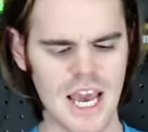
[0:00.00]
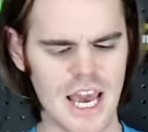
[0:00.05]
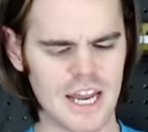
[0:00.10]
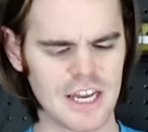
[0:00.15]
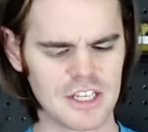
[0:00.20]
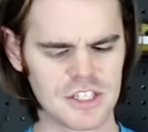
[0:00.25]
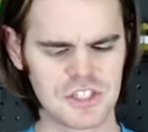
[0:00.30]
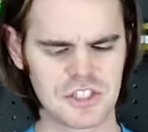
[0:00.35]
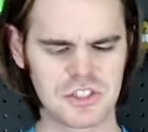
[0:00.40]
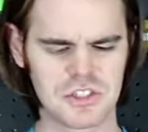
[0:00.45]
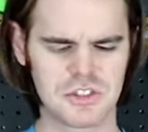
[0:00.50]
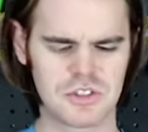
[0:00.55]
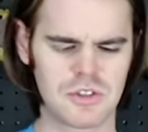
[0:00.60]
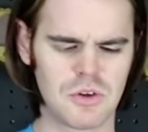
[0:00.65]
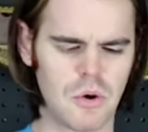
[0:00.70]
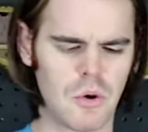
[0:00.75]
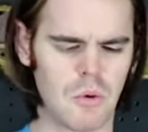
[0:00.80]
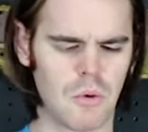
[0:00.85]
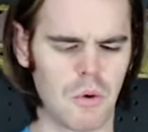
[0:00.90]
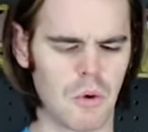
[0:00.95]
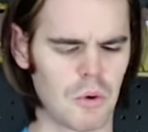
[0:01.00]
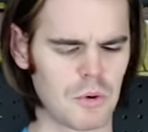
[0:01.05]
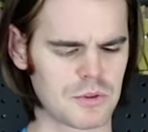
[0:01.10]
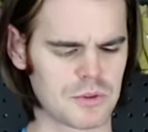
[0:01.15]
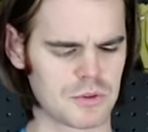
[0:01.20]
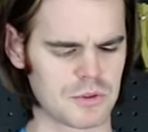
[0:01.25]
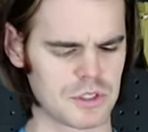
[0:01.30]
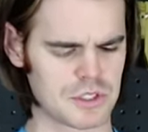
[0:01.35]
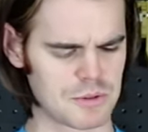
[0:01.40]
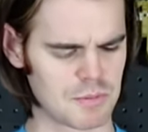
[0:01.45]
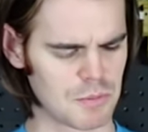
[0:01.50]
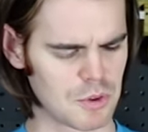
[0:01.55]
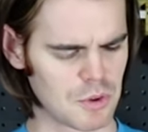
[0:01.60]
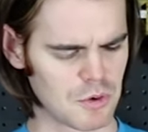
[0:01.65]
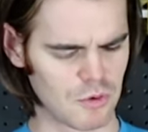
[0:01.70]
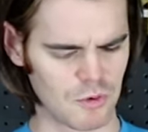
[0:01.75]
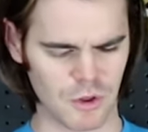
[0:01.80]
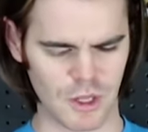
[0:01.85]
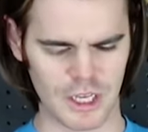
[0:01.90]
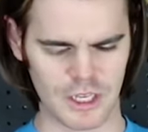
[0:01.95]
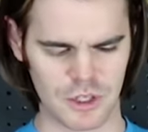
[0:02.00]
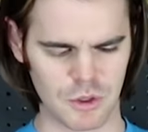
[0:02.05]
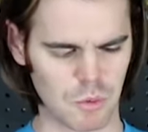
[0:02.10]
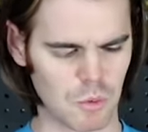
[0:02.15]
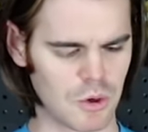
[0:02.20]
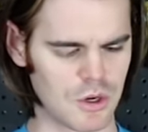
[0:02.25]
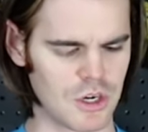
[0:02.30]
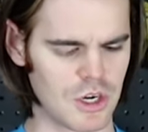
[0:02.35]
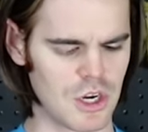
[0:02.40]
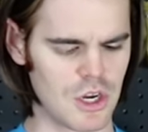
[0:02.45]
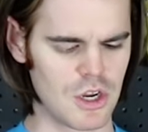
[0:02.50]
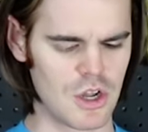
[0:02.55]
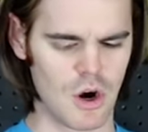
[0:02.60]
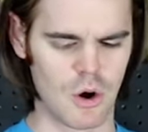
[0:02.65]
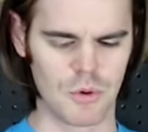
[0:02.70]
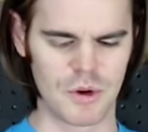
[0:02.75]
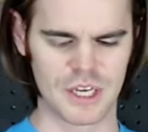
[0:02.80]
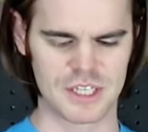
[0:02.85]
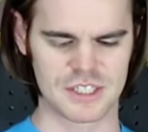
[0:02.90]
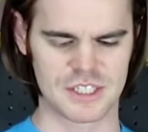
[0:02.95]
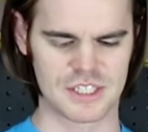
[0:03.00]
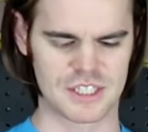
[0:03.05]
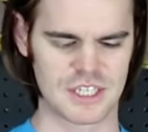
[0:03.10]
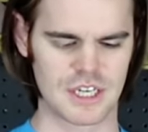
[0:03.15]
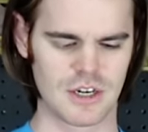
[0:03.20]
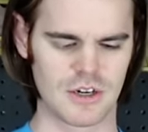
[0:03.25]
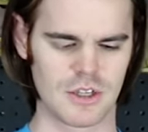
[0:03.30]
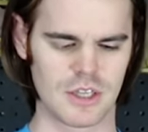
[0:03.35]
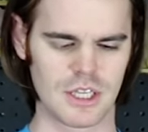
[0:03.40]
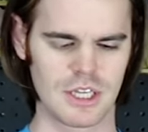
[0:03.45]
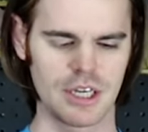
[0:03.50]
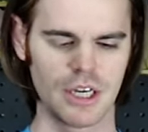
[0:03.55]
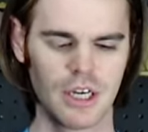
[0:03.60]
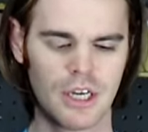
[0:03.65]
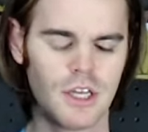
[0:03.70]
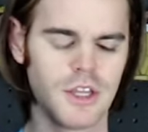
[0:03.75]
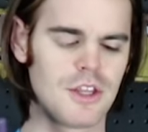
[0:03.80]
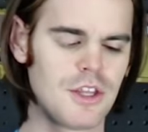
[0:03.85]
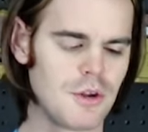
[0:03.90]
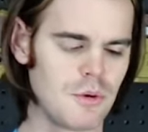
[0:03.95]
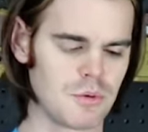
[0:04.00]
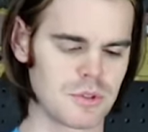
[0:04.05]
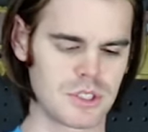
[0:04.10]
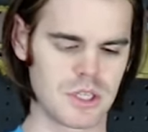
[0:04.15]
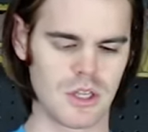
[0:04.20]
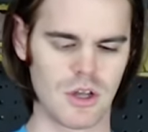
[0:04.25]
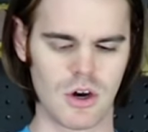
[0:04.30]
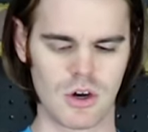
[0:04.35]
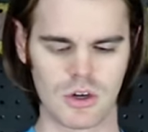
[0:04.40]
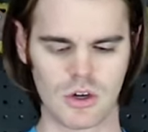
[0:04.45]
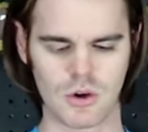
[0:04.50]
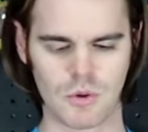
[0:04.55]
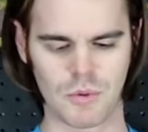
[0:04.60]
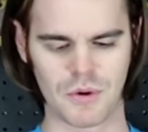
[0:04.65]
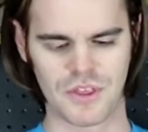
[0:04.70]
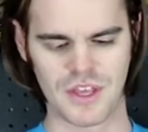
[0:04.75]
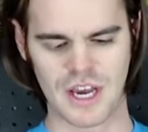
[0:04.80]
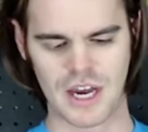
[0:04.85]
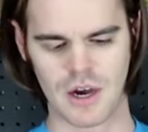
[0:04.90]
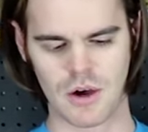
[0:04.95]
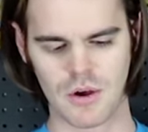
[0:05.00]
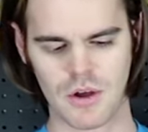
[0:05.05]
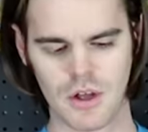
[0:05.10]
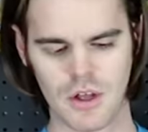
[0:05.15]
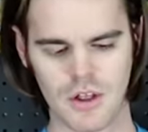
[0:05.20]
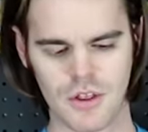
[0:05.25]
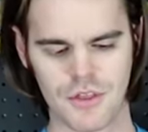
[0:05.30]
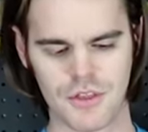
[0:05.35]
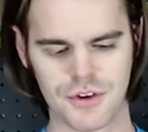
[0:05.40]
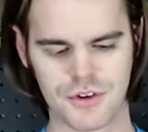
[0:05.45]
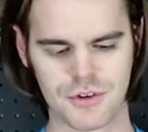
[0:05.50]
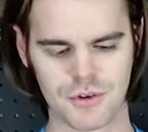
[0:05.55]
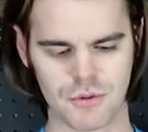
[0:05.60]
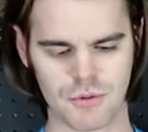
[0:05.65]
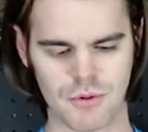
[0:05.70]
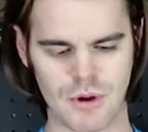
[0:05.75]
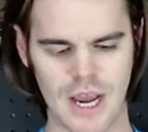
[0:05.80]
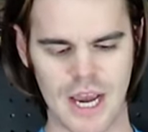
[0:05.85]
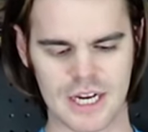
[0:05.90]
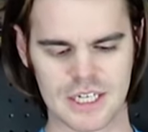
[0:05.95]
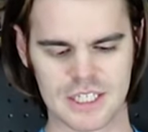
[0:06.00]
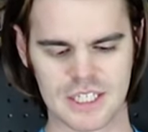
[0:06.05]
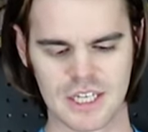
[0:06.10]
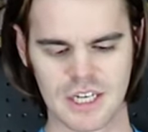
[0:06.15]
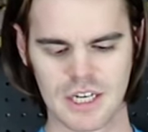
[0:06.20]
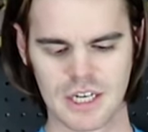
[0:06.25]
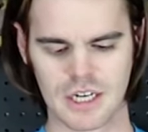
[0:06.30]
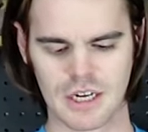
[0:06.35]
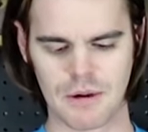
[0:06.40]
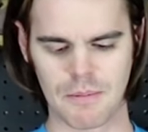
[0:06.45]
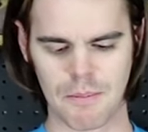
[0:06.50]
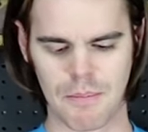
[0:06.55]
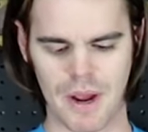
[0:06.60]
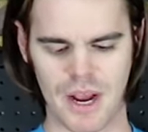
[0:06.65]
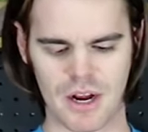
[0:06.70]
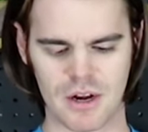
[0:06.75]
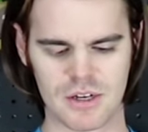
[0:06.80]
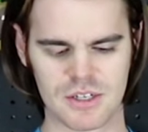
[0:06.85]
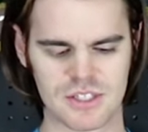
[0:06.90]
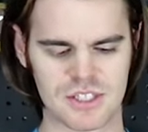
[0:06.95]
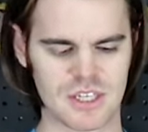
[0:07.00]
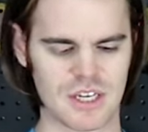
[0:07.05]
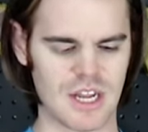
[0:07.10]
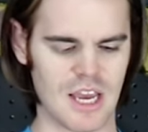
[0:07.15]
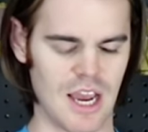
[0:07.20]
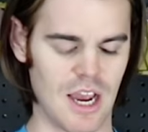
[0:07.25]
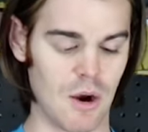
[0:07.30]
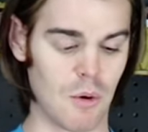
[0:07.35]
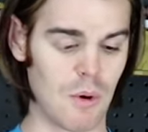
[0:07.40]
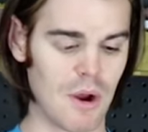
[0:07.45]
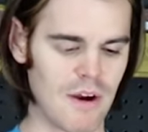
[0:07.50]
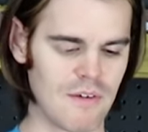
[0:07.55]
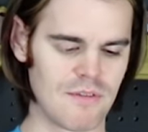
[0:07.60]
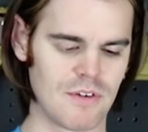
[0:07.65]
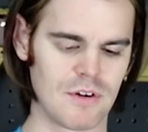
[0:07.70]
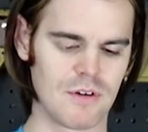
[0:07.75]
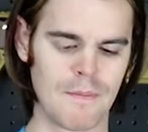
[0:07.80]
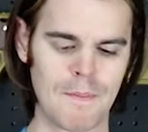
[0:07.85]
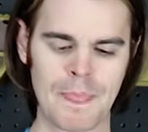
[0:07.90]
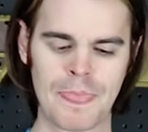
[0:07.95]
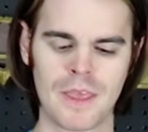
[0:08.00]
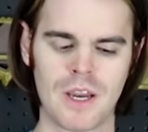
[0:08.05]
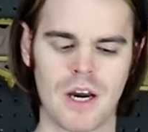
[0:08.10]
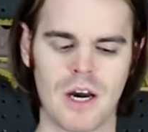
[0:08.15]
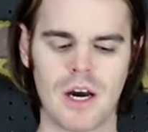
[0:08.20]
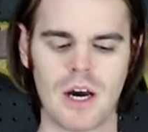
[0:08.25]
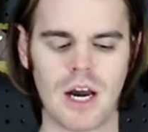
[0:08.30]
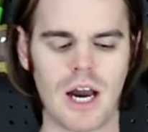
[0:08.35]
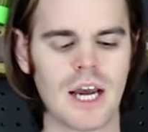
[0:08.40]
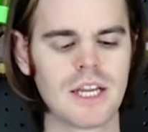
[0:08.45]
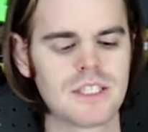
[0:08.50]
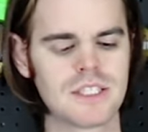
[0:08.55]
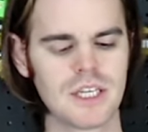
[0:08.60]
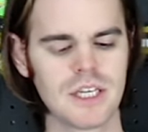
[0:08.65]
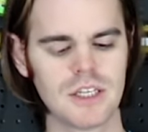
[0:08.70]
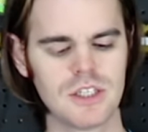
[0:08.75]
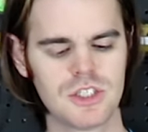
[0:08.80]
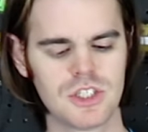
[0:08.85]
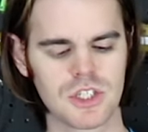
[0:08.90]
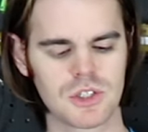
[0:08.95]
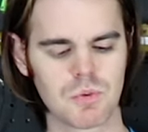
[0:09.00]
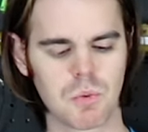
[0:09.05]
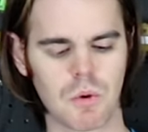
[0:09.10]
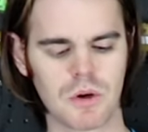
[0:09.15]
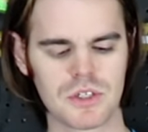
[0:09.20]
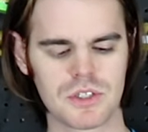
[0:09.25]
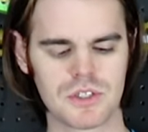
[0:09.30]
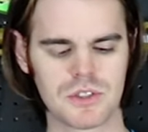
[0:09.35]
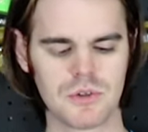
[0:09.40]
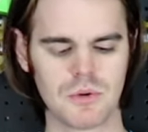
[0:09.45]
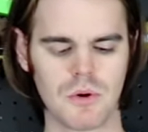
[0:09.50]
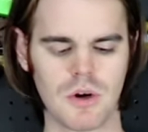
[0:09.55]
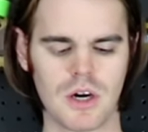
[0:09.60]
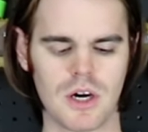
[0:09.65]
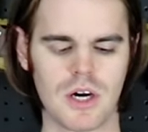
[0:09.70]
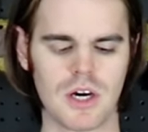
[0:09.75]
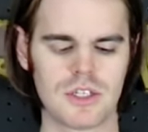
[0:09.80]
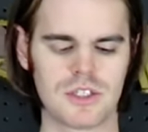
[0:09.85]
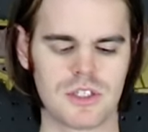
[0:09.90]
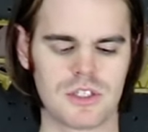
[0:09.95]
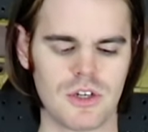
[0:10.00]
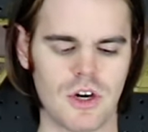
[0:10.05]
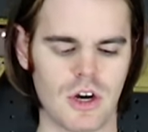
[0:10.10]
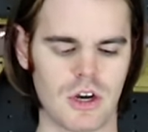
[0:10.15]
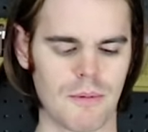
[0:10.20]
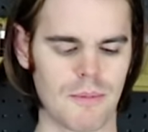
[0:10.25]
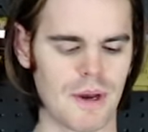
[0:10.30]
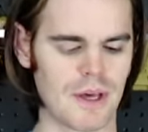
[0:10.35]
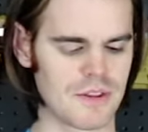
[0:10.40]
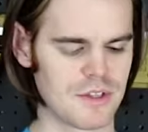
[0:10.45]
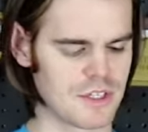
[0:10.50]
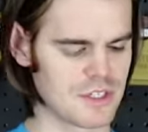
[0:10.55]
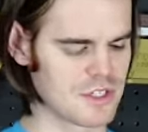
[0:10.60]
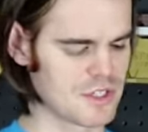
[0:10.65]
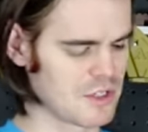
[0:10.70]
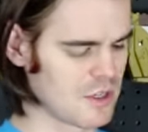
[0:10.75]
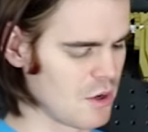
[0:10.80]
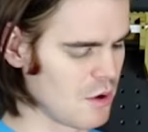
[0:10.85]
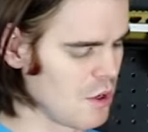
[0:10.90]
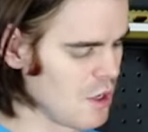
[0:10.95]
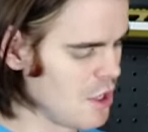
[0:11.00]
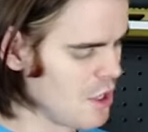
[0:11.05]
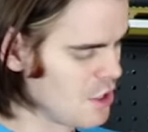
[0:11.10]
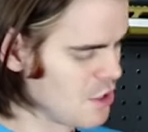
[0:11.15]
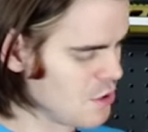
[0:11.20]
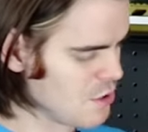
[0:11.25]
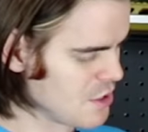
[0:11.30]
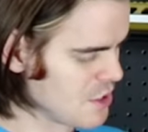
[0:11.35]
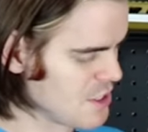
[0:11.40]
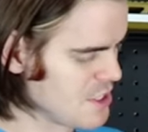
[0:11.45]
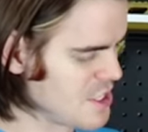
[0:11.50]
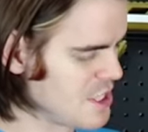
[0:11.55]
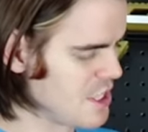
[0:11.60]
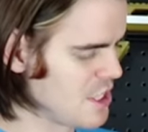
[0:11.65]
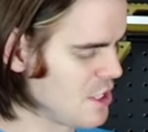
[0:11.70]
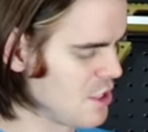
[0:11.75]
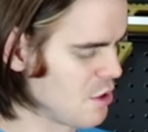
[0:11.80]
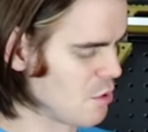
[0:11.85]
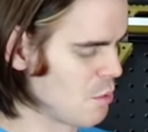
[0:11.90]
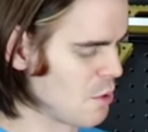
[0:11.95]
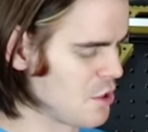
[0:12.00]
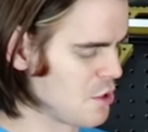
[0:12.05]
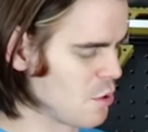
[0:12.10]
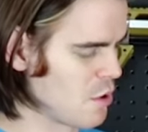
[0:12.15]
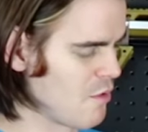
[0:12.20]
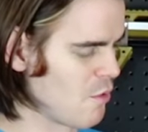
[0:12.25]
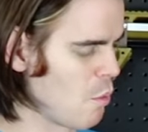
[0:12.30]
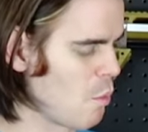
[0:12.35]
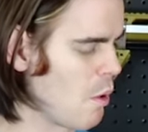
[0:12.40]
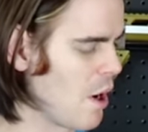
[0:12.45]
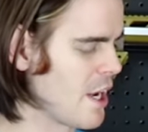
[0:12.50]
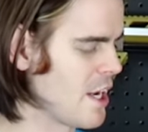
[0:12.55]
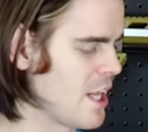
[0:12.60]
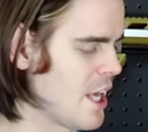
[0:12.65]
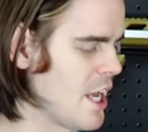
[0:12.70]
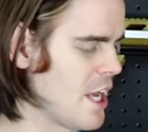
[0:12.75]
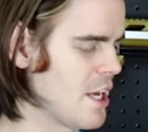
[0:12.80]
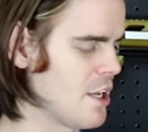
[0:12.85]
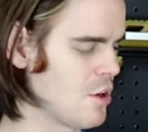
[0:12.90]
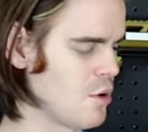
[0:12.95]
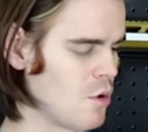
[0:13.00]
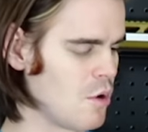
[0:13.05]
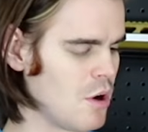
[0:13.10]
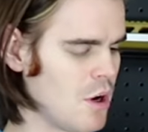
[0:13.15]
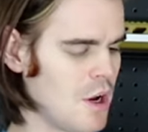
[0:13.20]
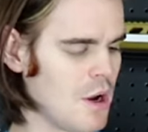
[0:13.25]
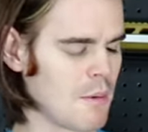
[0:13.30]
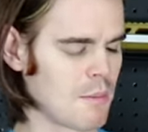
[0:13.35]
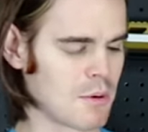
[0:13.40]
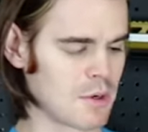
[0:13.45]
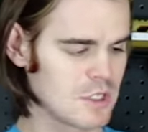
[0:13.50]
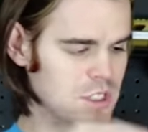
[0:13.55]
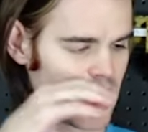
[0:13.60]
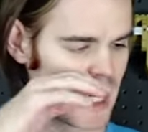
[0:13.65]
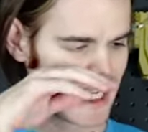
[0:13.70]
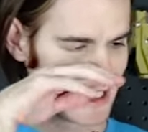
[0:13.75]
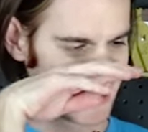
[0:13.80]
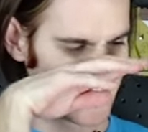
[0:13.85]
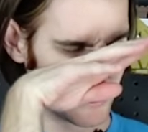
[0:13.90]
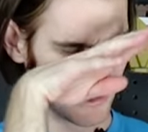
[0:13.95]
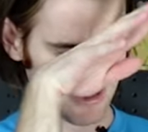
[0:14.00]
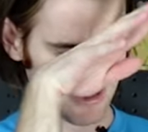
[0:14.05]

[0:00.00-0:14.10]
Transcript: And it's so ultra smooth, like you wouldn't know necessarily that it was longer without the direct comparison. However, uh, I did just want to uh, to talk about this. So you can see here we do have a white handle protected